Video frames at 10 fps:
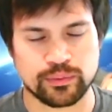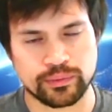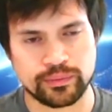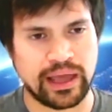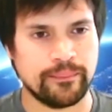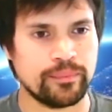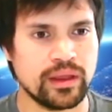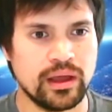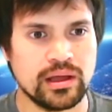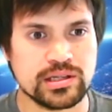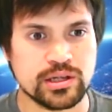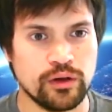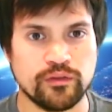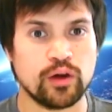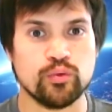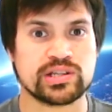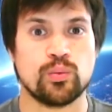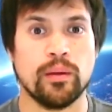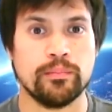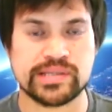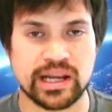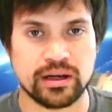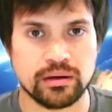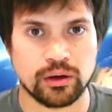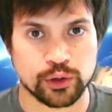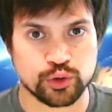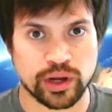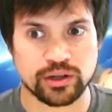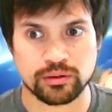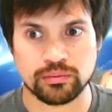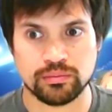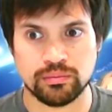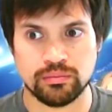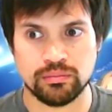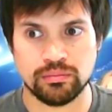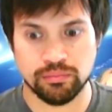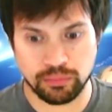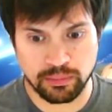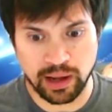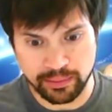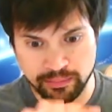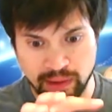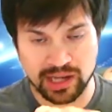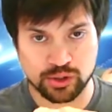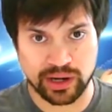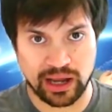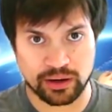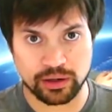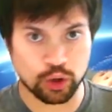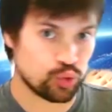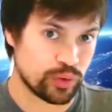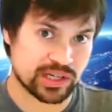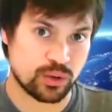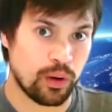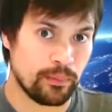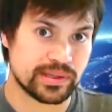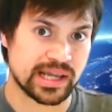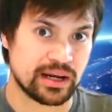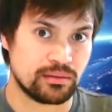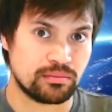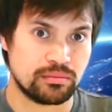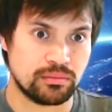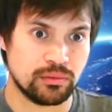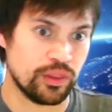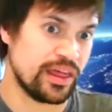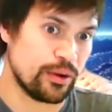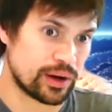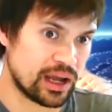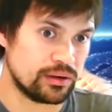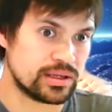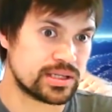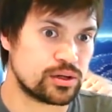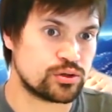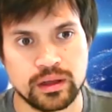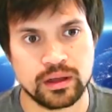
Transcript: Yeah, so if I risk one percent on a trade on my master account, it'll risk one percent on their account, etc.